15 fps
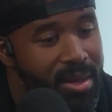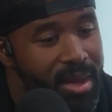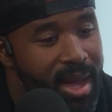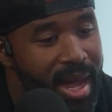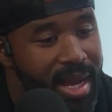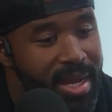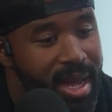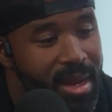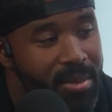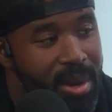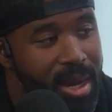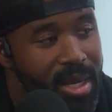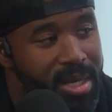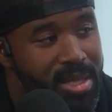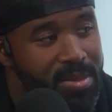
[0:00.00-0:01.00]
had an
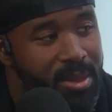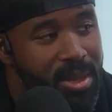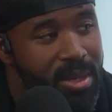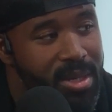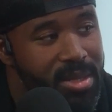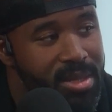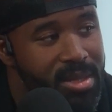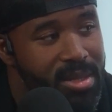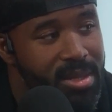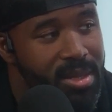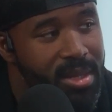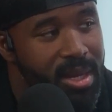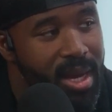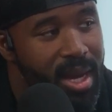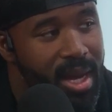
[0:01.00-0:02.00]
out-of-body experience.
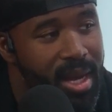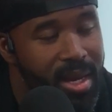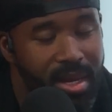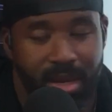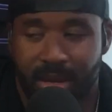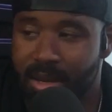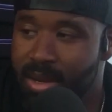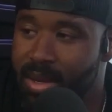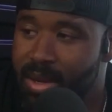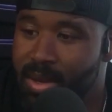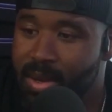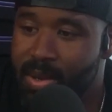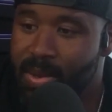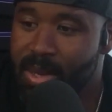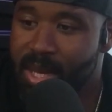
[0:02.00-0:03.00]
And
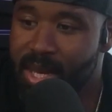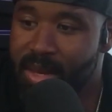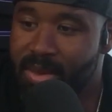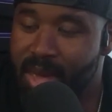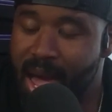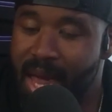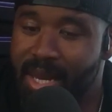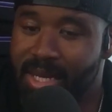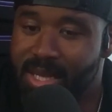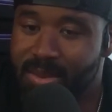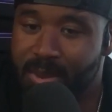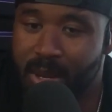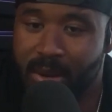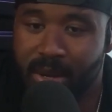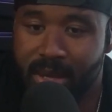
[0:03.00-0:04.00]
in that
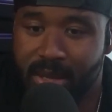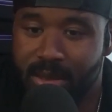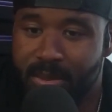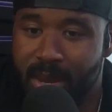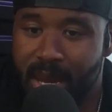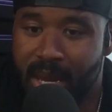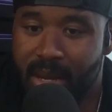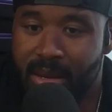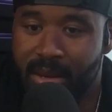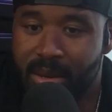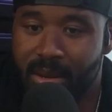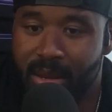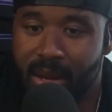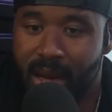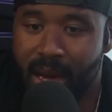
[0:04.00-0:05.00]
experience, man,
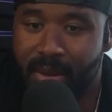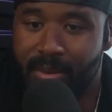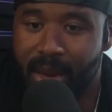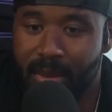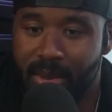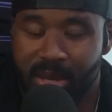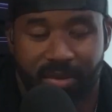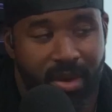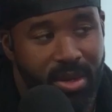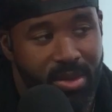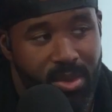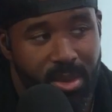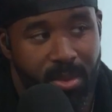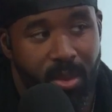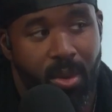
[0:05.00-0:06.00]
I believe I
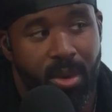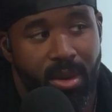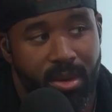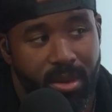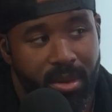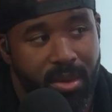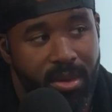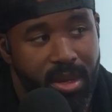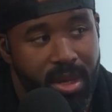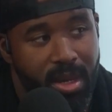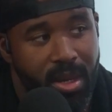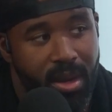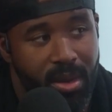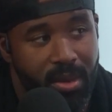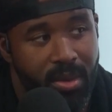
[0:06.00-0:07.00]
was reborn,
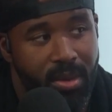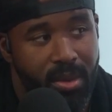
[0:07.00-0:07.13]
you know.